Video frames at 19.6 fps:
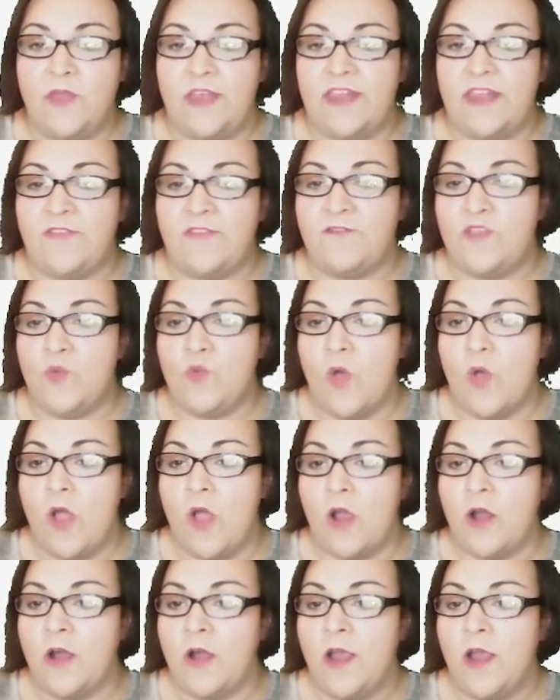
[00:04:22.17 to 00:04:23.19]
and if you
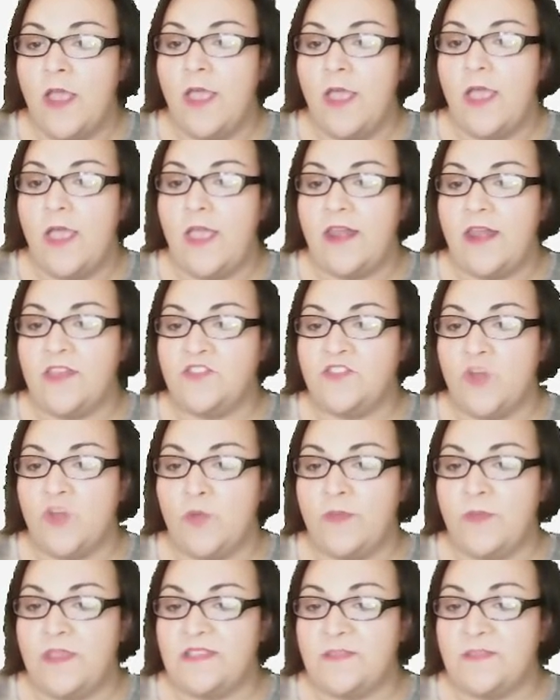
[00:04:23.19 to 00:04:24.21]
are an Adobe